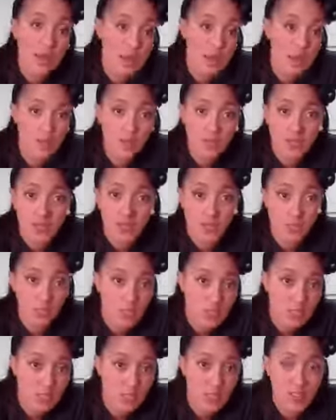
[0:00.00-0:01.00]
any of these
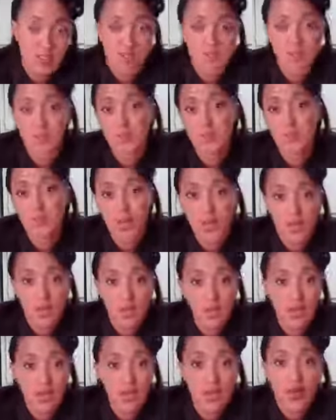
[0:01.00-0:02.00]
ingredients
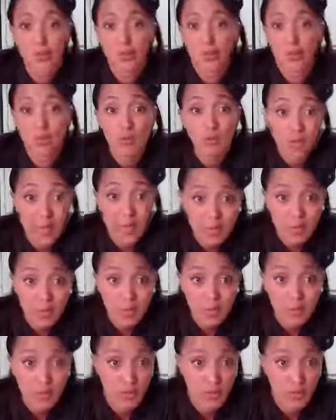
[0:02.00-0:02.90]
depending on how you like